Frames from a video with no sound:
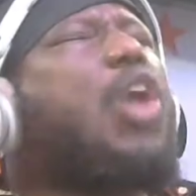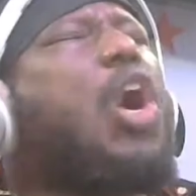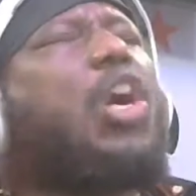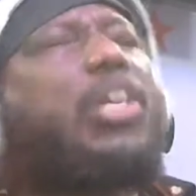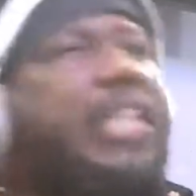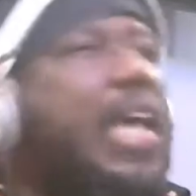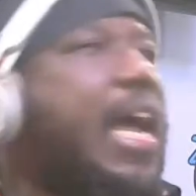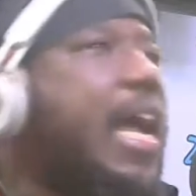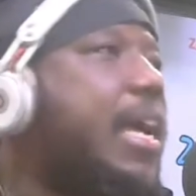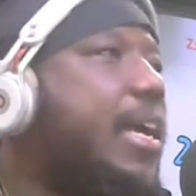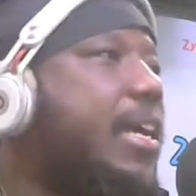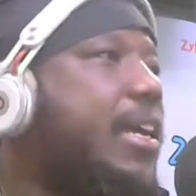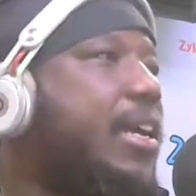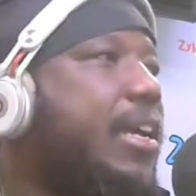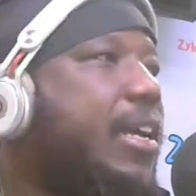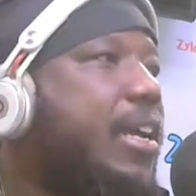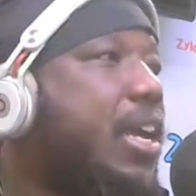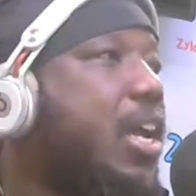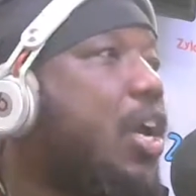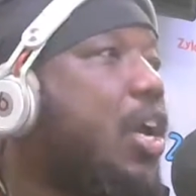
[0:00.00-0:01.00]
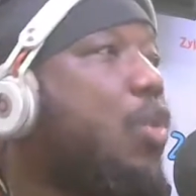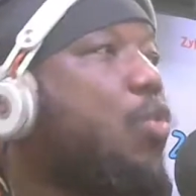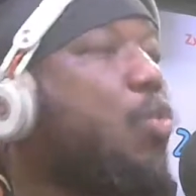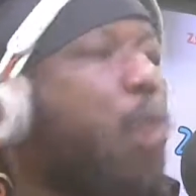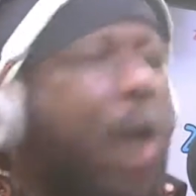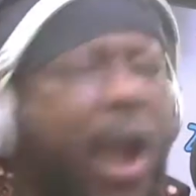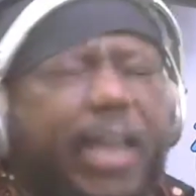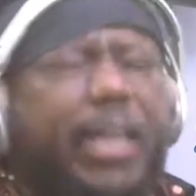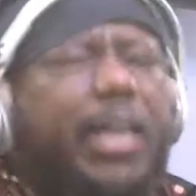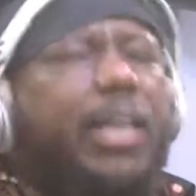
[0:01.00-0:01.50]
doctor
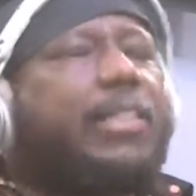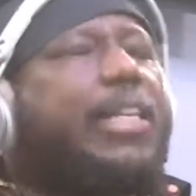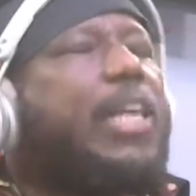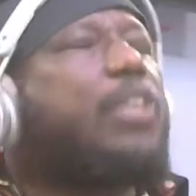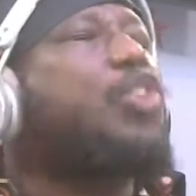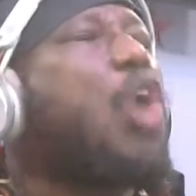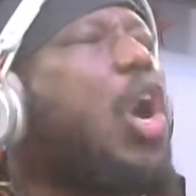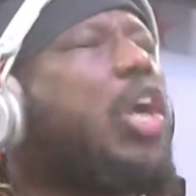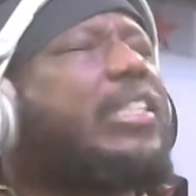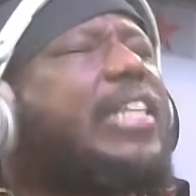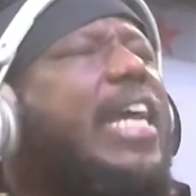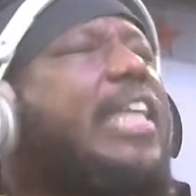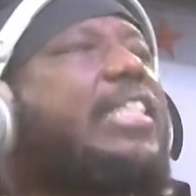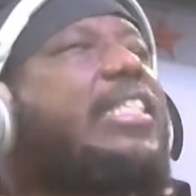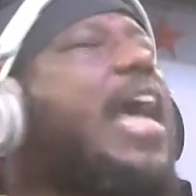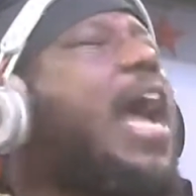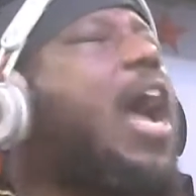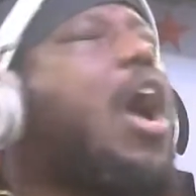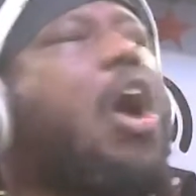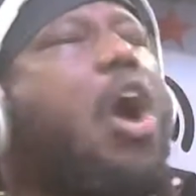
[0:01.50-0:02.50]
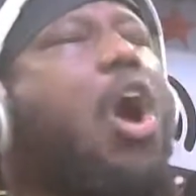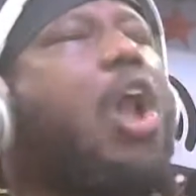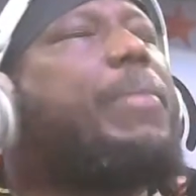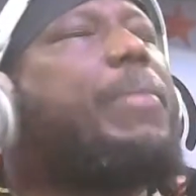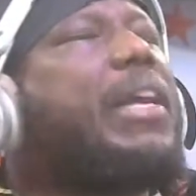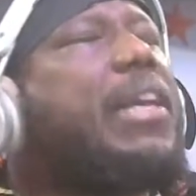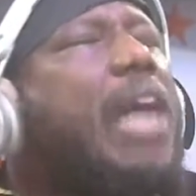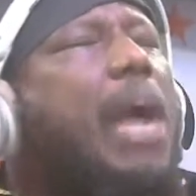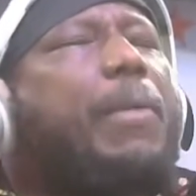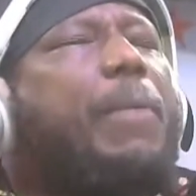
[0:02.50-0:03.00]
when the doctors are all
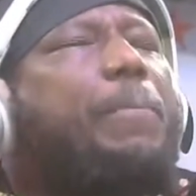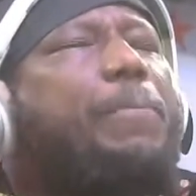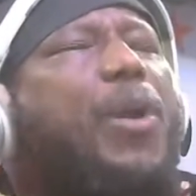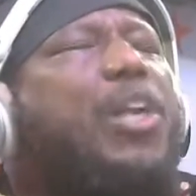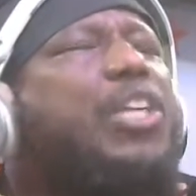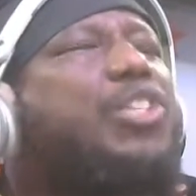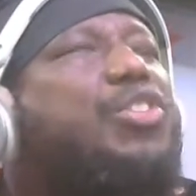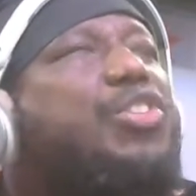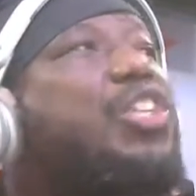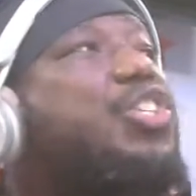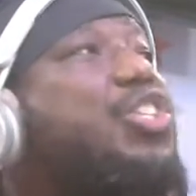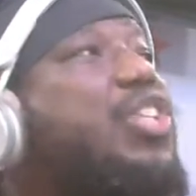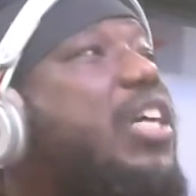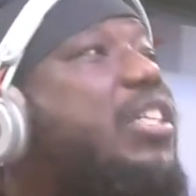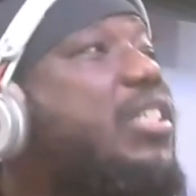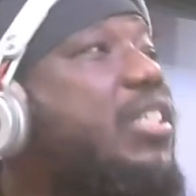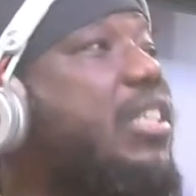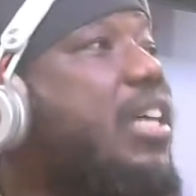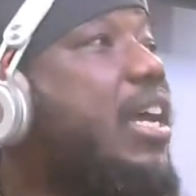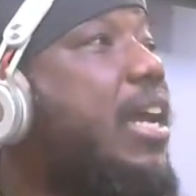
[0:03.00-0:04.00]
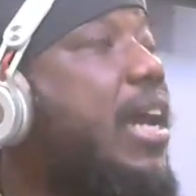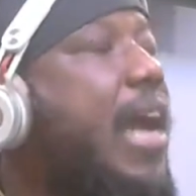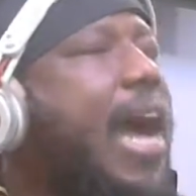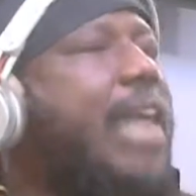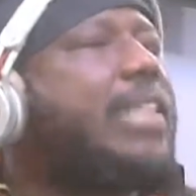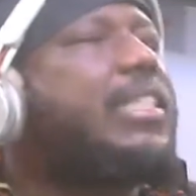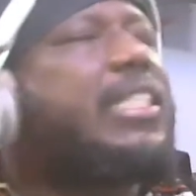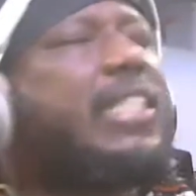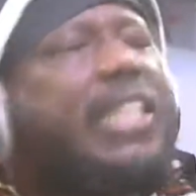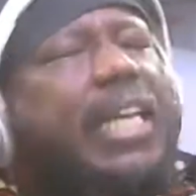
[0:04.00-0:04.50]
becoming politicians
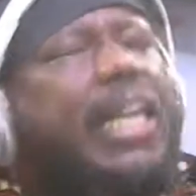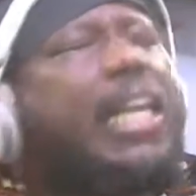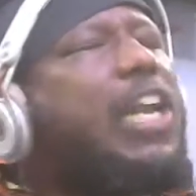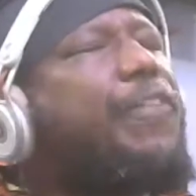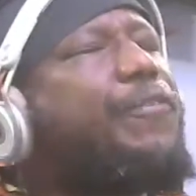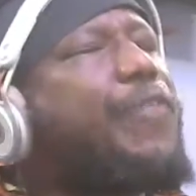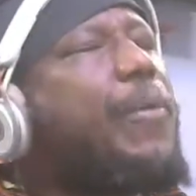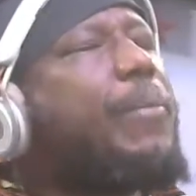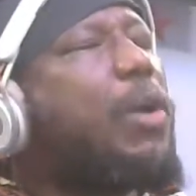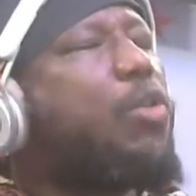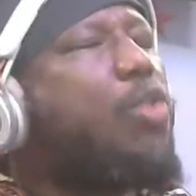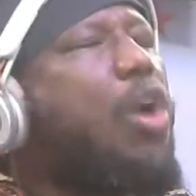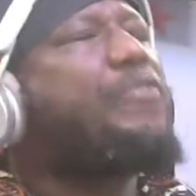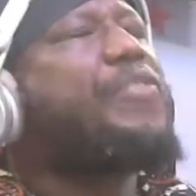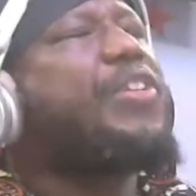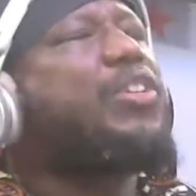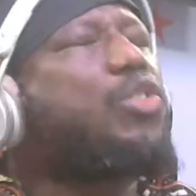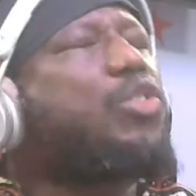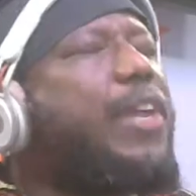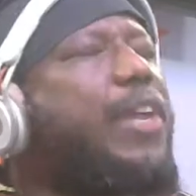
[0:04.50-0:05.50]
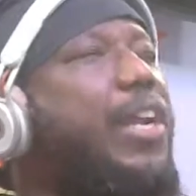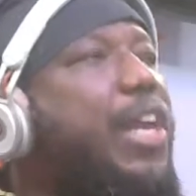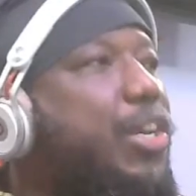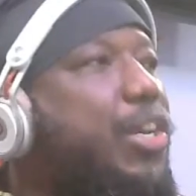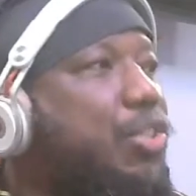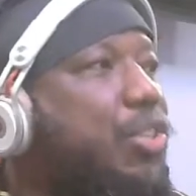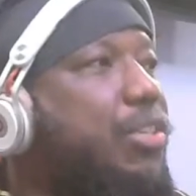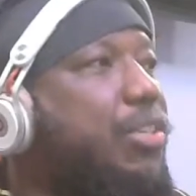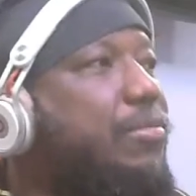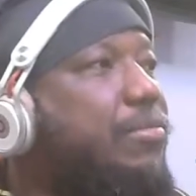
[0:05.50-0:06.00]
and stealing from the coffers of the
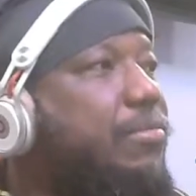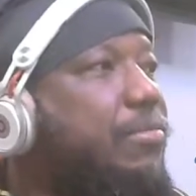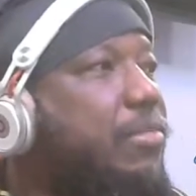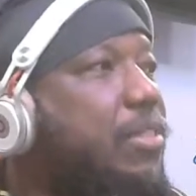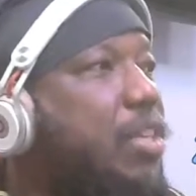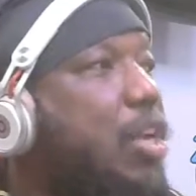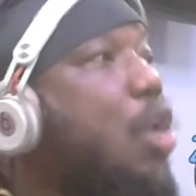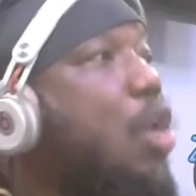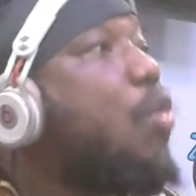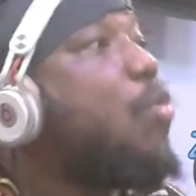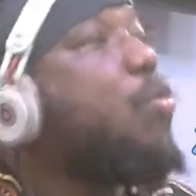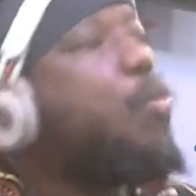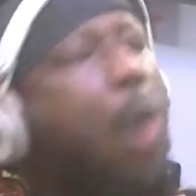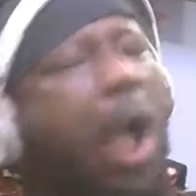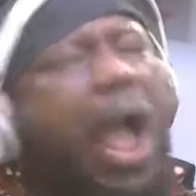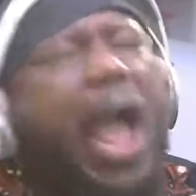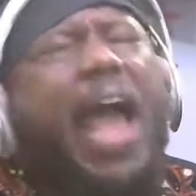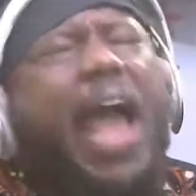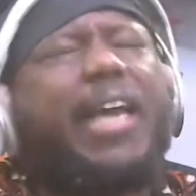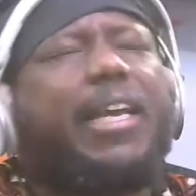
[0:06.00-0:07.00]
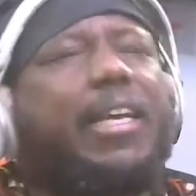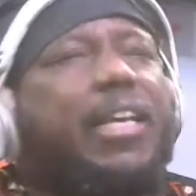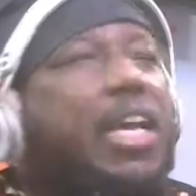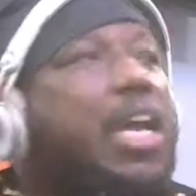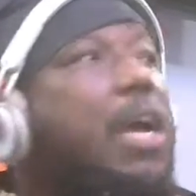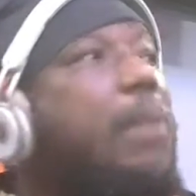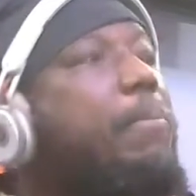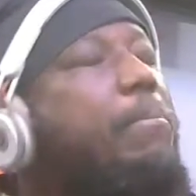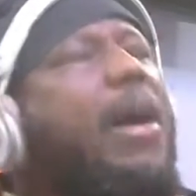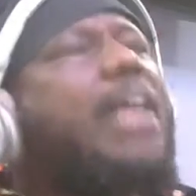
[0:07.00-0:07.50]
nation? Why
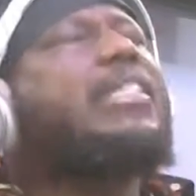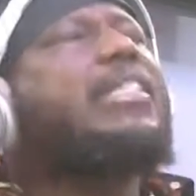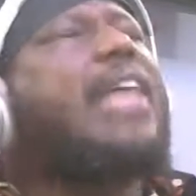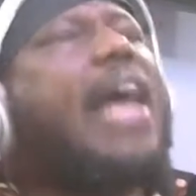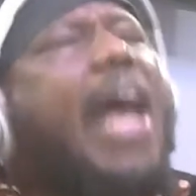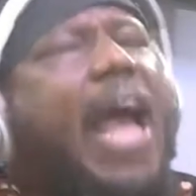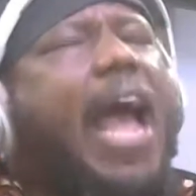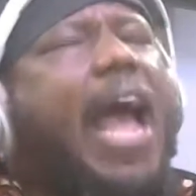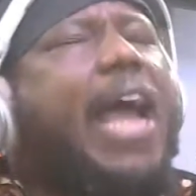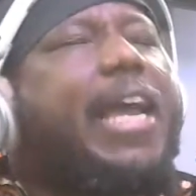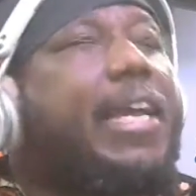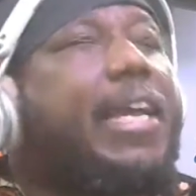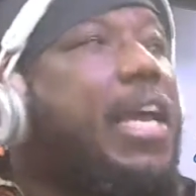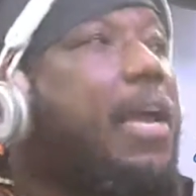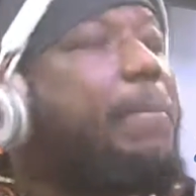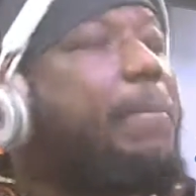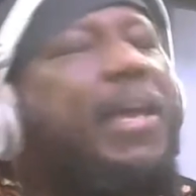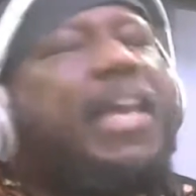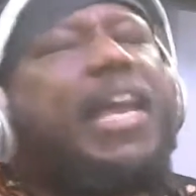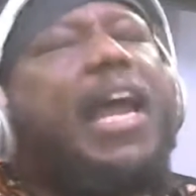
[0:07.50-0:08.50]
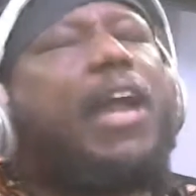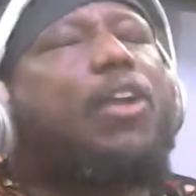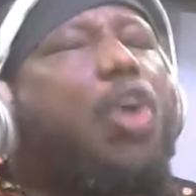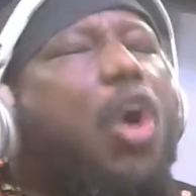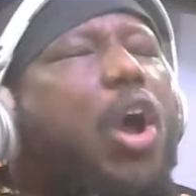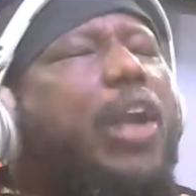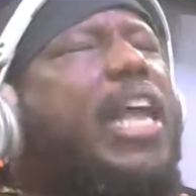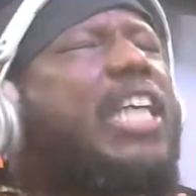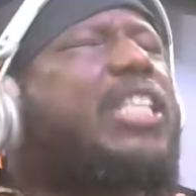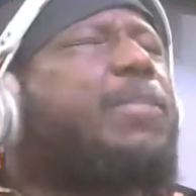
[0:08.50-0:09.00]
must I be an
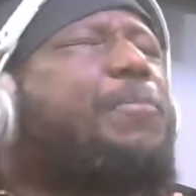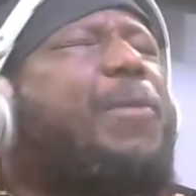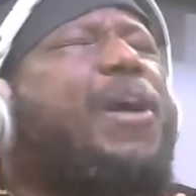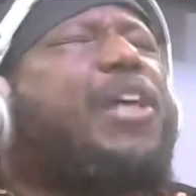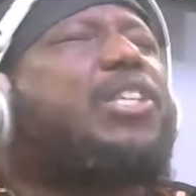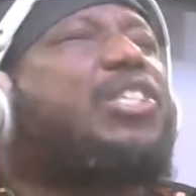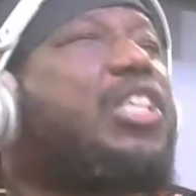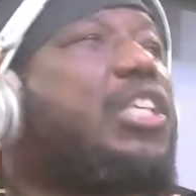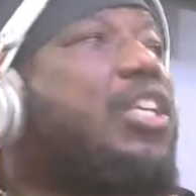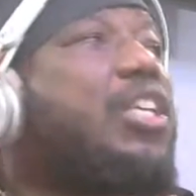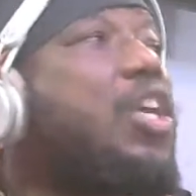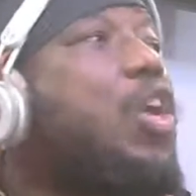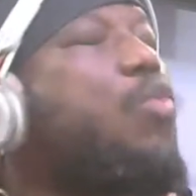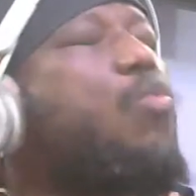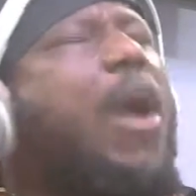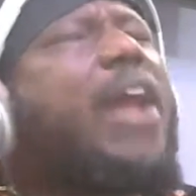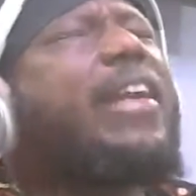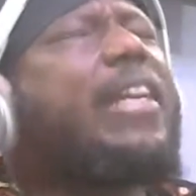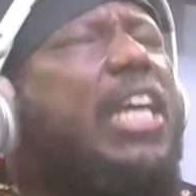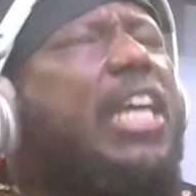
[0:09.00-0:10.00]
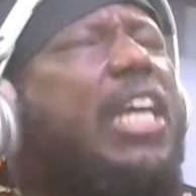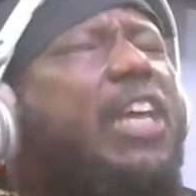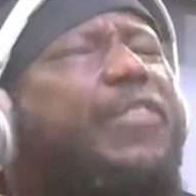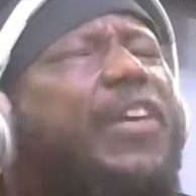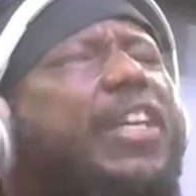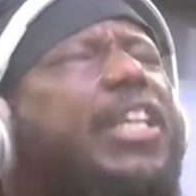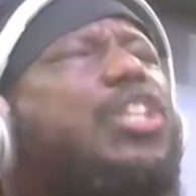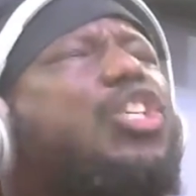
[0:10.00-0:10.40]
honest person when even